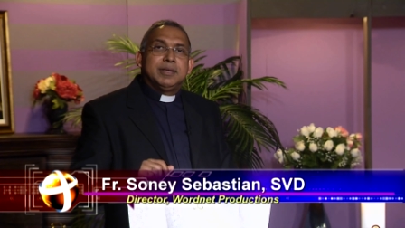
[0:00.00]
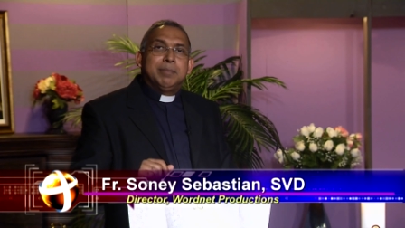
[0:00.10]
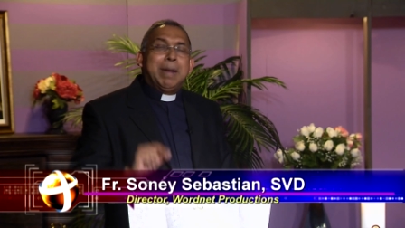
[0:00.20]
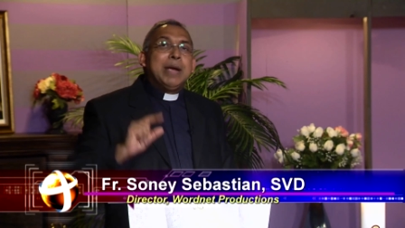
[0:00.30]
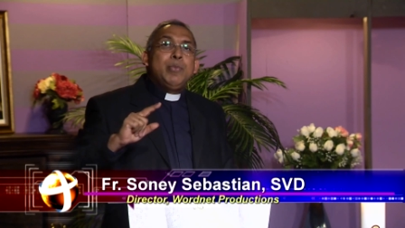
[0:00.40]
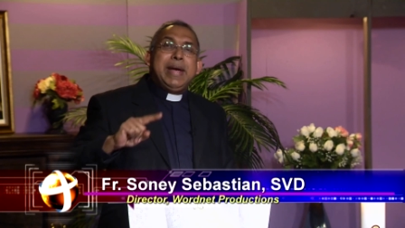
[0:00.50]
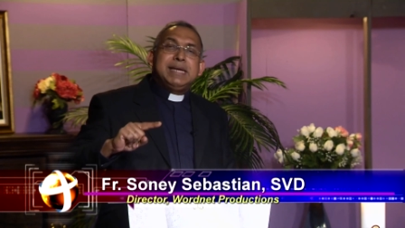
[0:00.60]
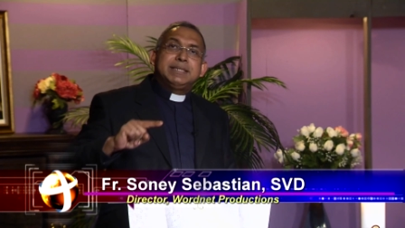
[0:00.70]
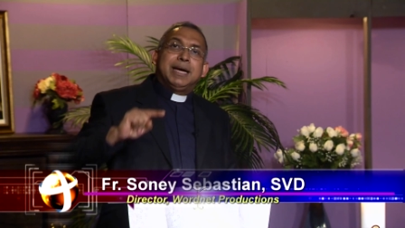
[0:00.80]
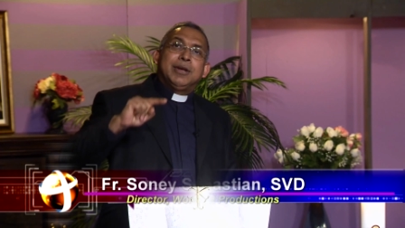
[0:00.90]
My
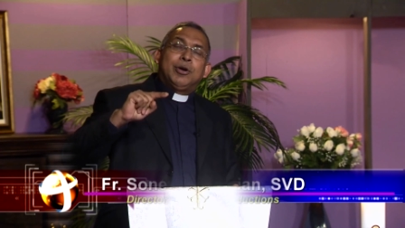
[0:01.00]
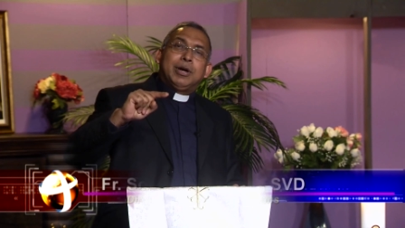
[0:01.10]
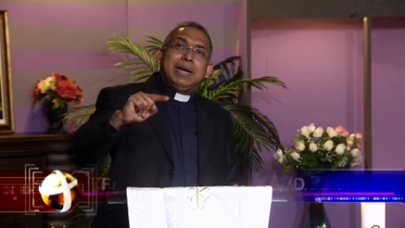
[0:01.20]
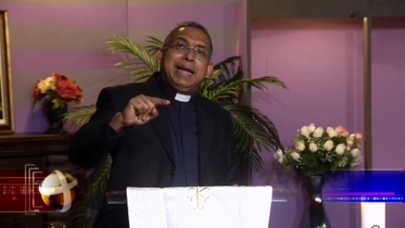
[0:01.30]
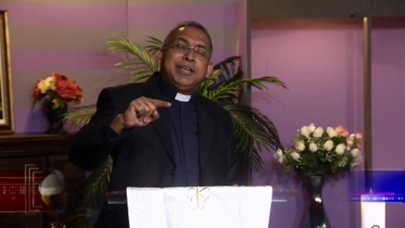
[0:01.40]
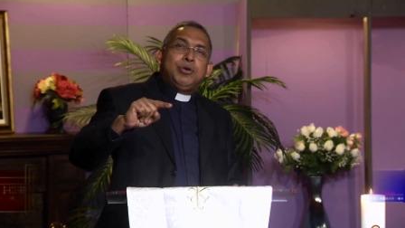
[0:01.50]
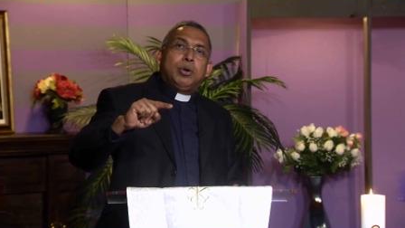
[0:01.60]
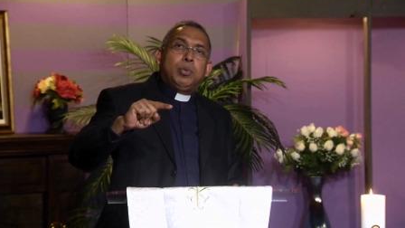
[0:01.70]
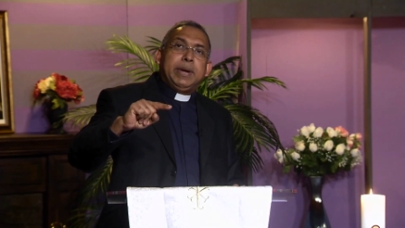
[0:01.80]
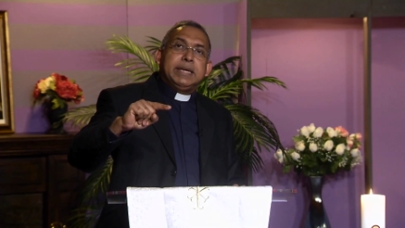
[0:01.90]
ways are not like
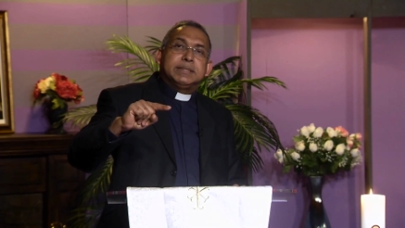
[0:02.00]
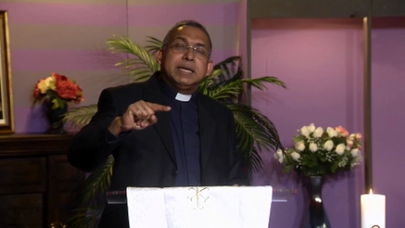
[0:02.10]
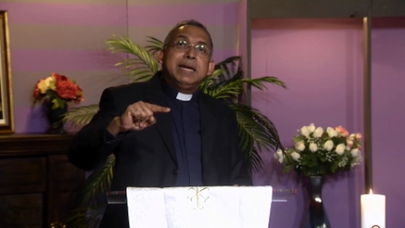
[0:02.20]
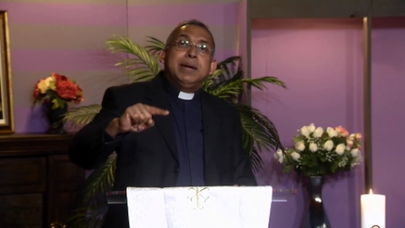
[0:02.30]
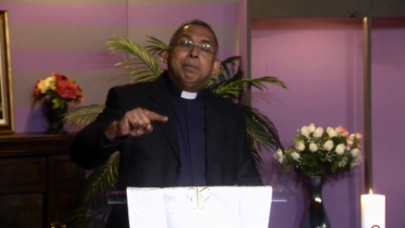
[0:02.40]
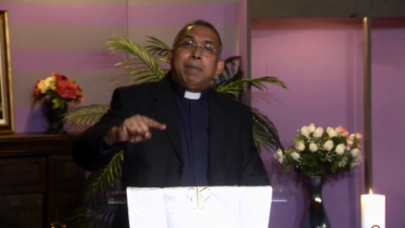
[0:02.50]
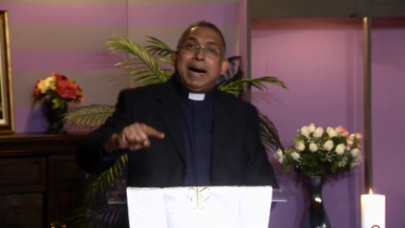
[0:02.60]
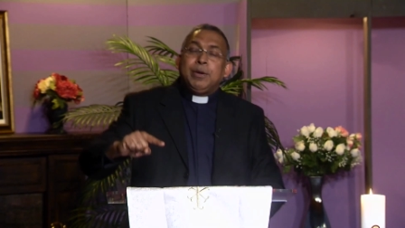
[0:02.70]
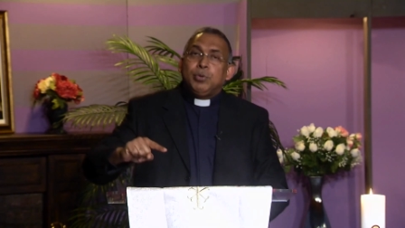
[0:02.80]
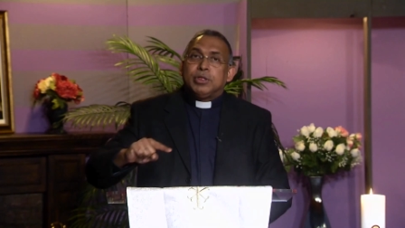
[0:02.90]
your ways.
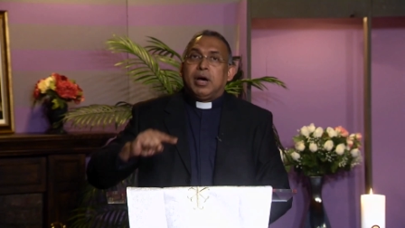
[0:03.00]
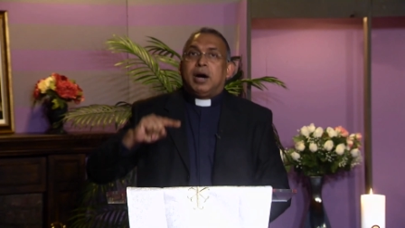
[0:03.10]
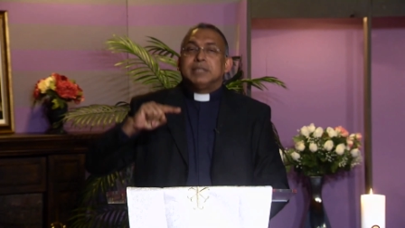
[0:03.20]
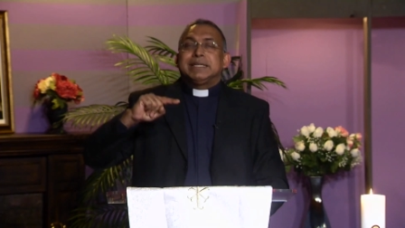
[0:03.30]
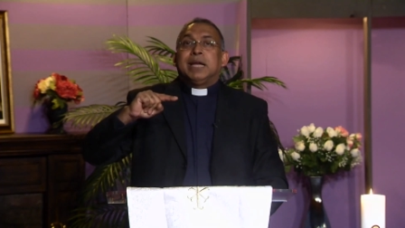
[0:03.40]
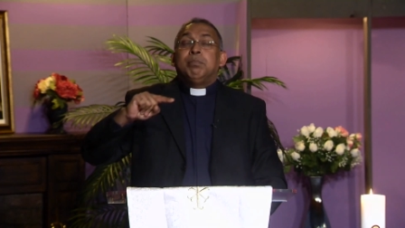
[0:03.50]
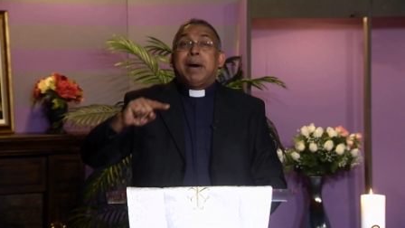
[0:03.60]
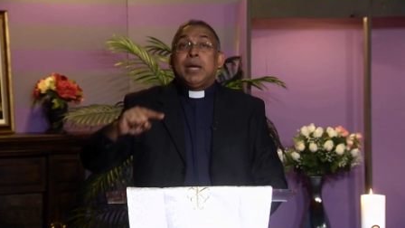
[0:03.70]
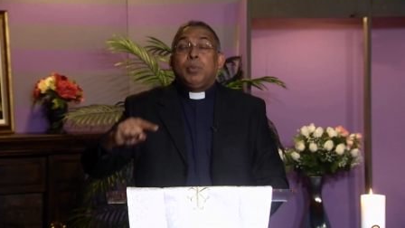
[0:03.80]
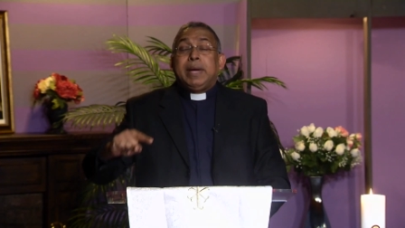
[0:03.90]
My thoughts and
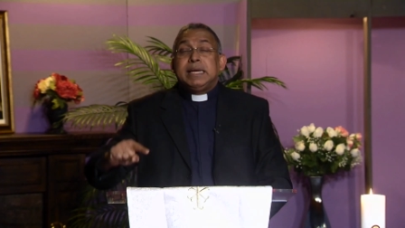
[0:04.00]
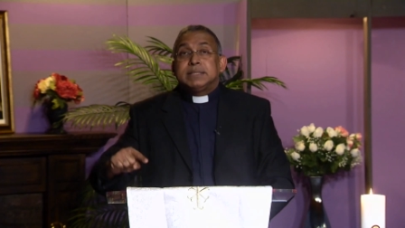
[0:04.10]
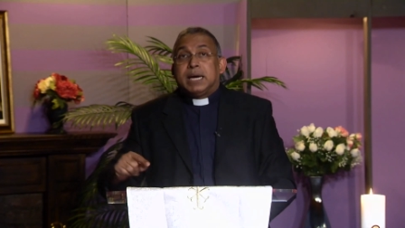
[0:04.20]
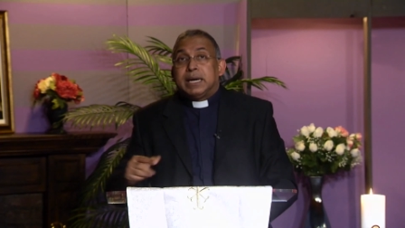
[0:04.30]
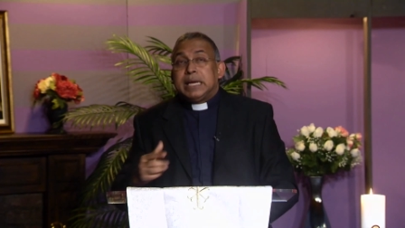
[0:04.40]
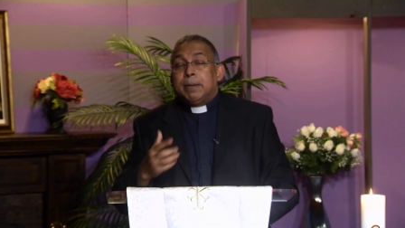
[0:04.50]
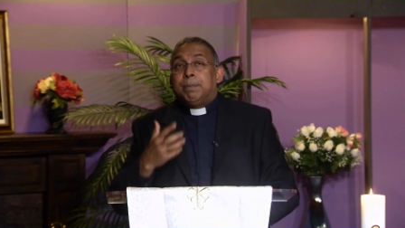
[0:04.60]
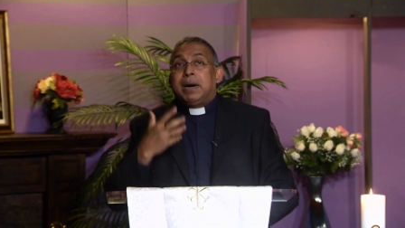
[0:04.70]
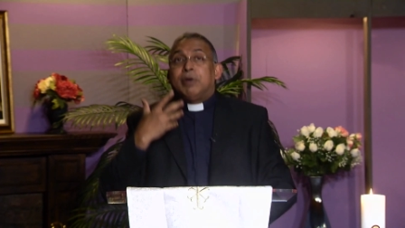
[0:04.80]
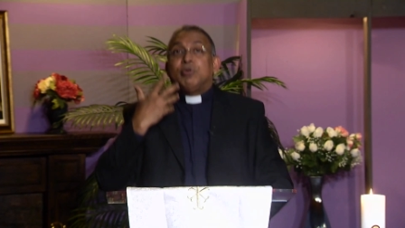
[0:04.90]
my ways are
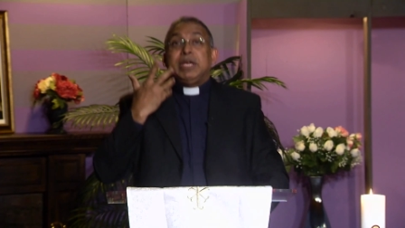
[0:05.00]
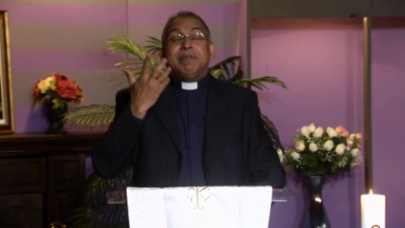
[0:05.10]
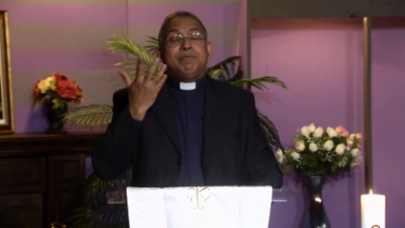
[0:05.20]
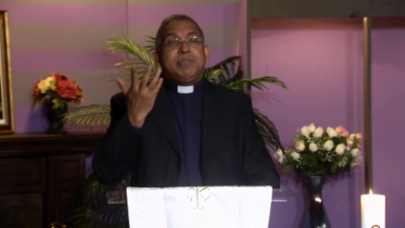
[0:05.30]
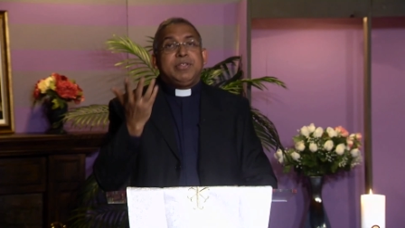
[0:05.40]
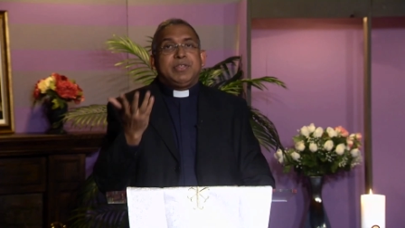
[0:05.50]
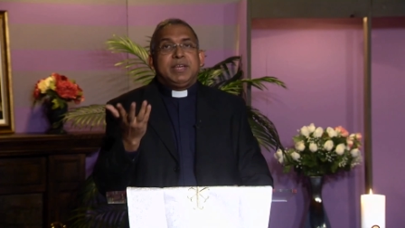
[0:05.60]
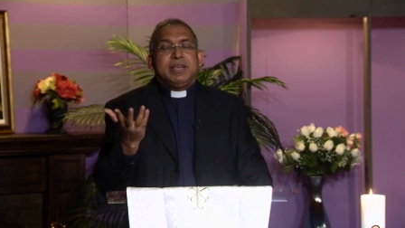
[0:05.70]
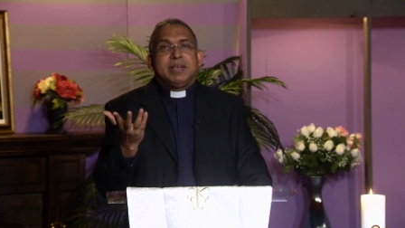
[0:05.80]
above everything.